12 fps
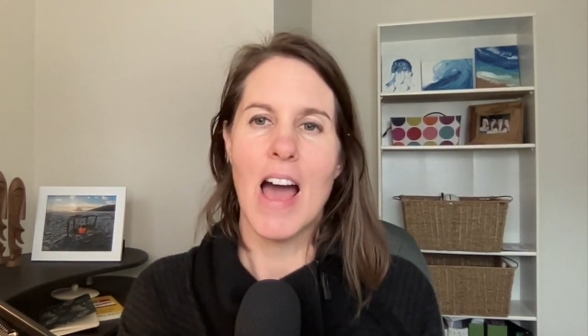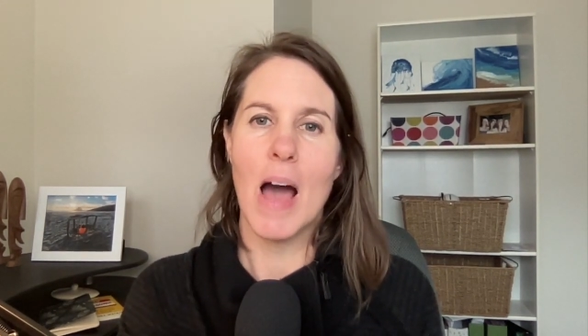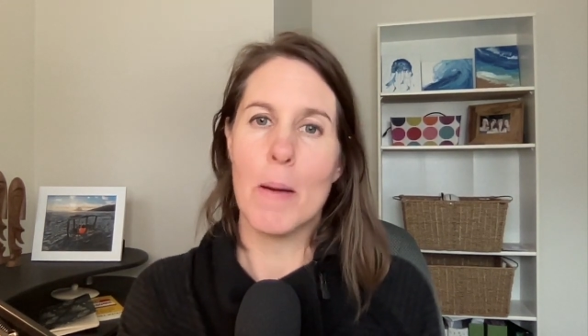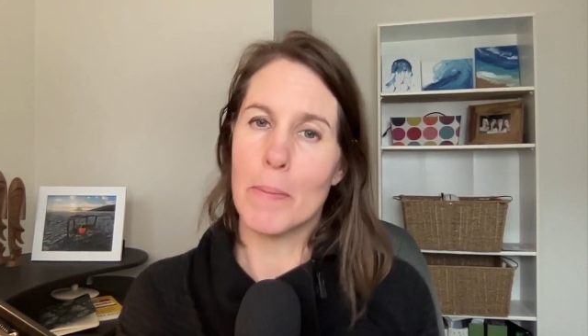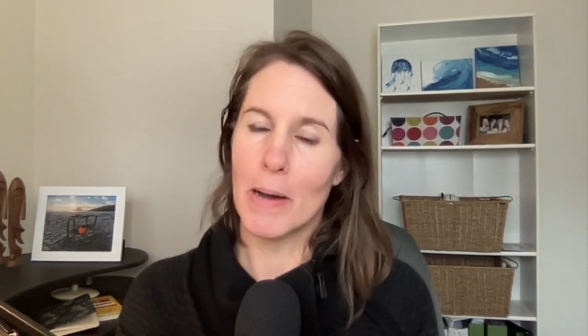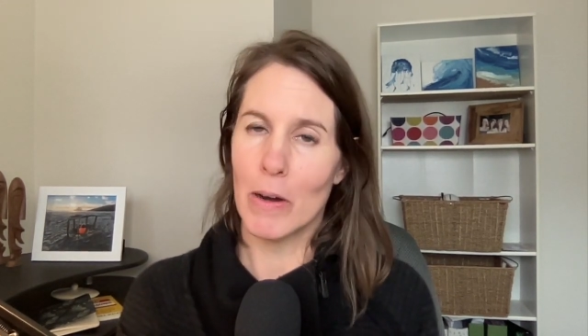
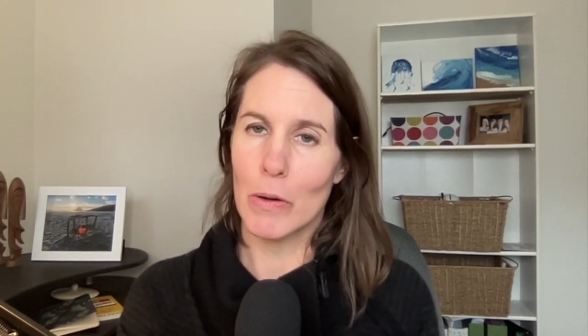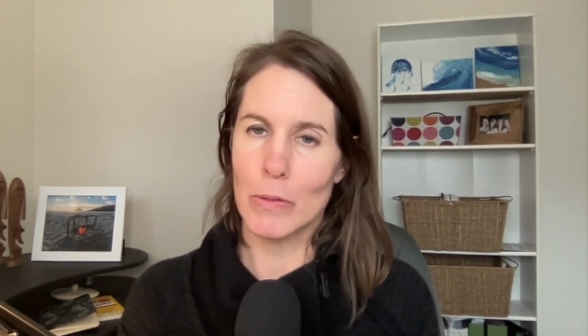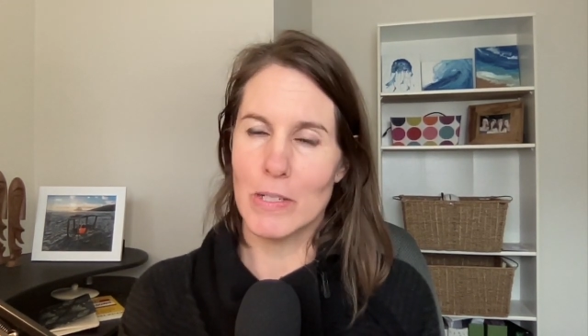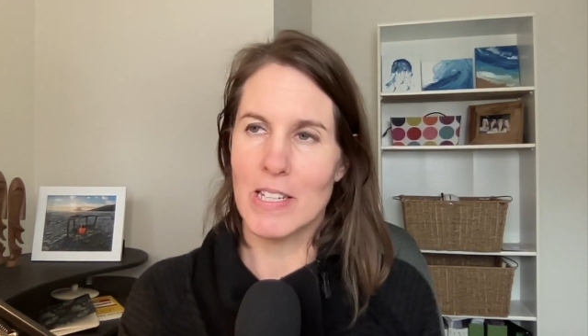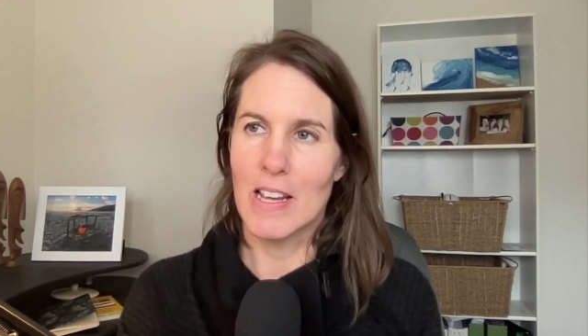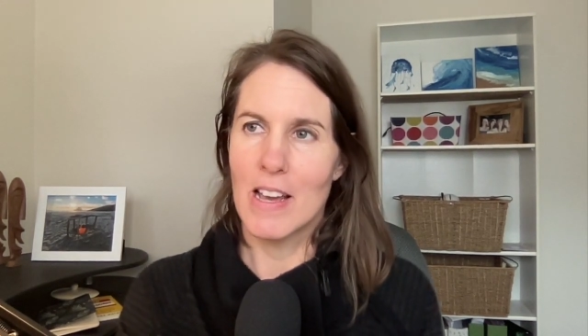
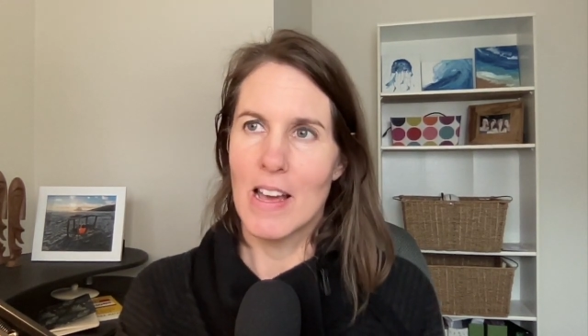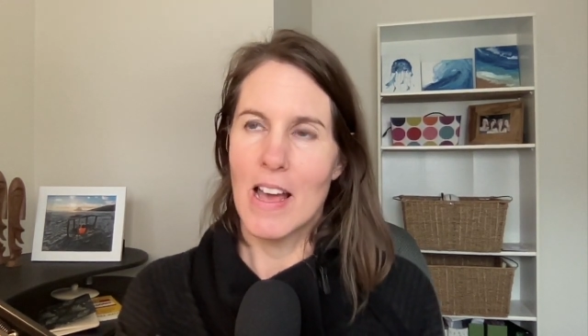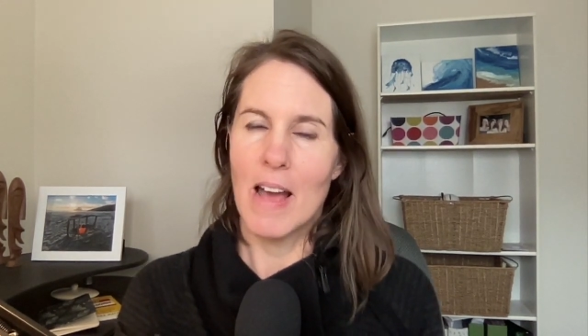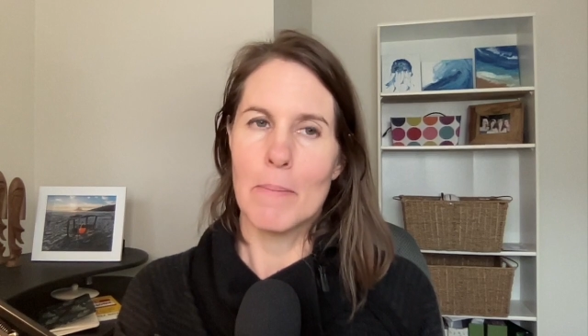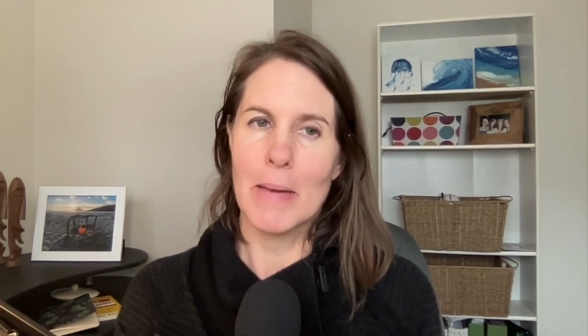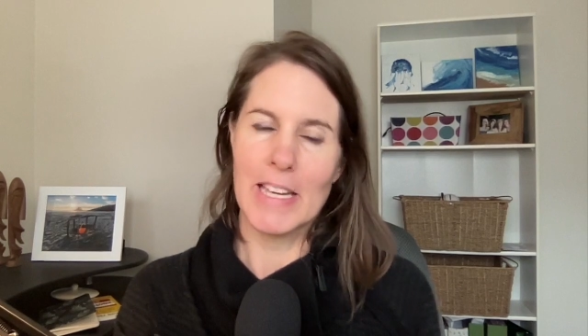about
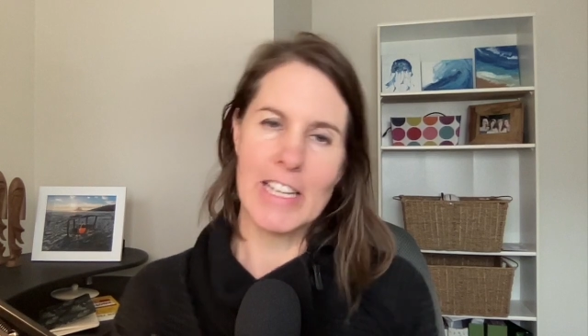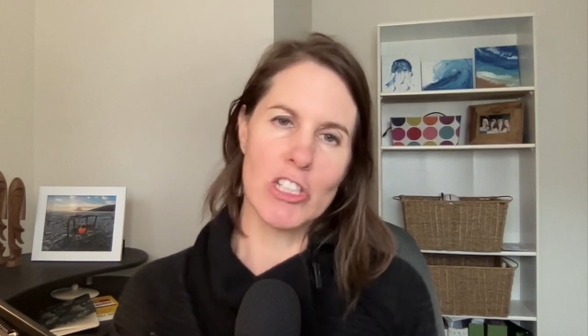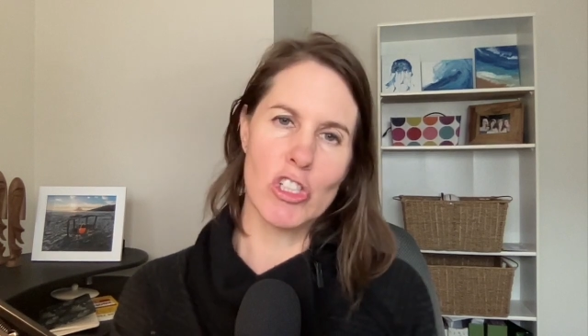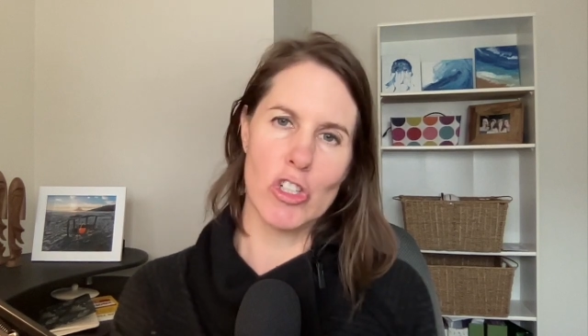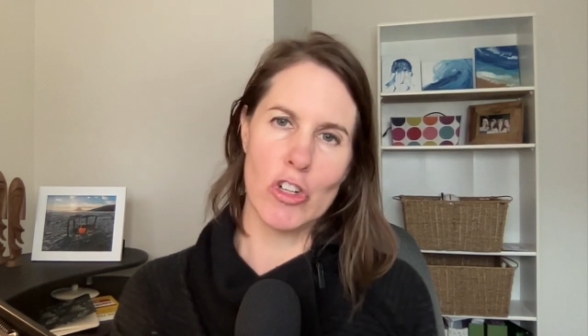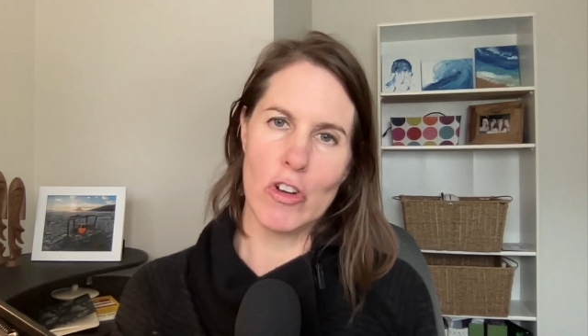making
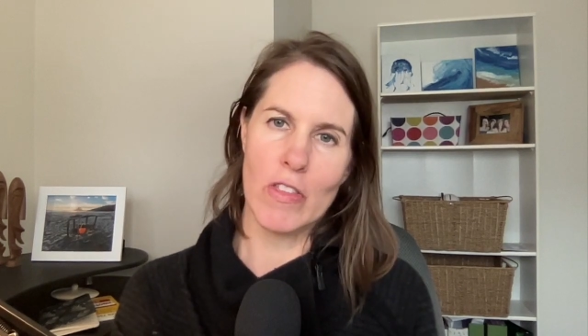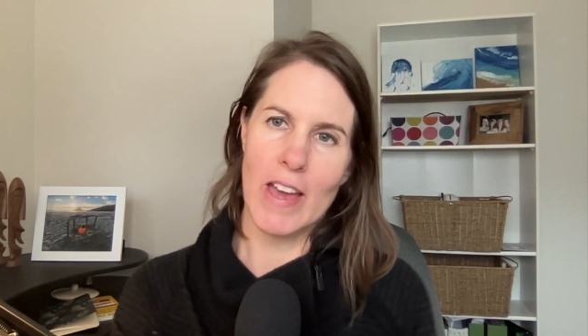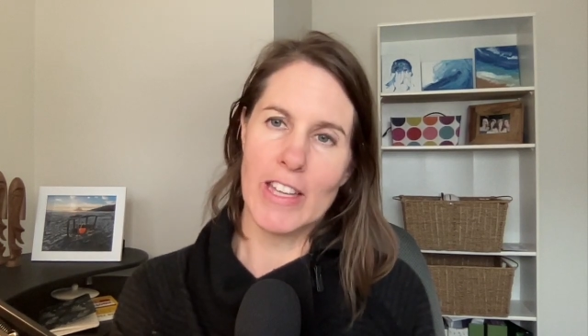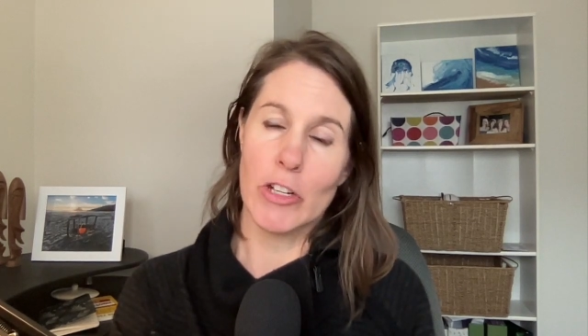sure that